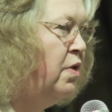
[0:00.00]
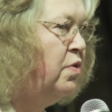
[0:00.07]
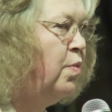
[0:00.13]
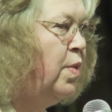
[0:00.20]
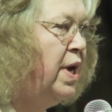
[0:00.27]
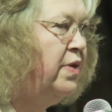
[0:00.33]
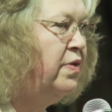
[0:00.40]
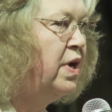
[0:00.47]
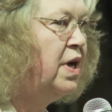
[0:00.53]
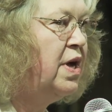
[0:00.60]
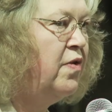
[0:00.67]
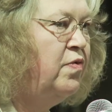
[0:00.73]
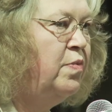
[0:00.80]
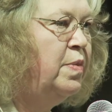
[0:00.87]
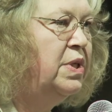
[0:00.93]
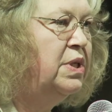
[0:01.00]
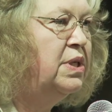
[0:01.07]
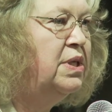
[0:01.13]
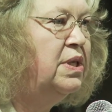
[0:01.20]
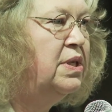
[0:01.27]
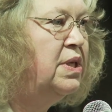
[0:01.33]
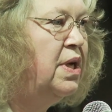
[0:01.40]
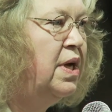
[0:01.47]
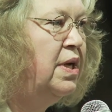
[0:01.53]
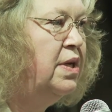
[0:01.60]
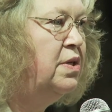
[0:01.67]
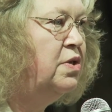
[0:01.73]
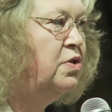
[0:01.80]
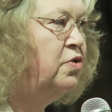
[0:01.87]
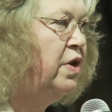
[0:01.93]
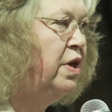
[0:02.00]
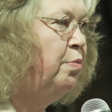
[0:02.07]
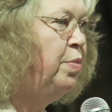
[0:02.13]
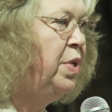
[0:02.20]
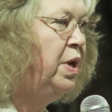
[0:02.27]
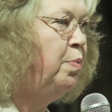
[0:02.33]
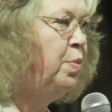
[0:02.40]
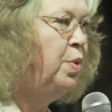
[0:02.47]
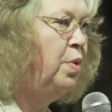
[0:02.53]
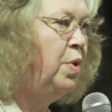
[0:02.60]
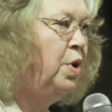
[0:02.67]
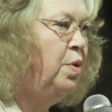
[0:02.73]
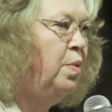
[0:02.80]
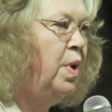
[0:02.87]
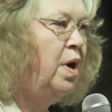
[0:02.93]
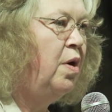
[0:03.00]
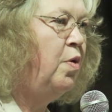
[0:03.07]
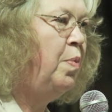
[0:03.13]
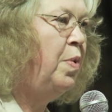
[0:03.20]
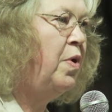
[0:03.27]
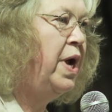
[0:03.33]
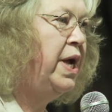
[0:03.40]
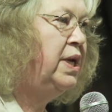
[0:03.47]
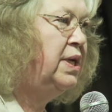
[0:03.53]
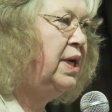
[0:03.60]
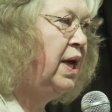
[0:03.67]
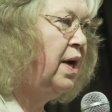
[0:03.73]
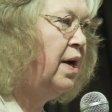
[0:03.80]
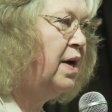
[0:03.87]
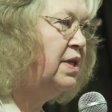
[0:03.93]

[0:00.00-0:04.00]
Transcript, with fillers: the way that governments decide to treat people who are operating,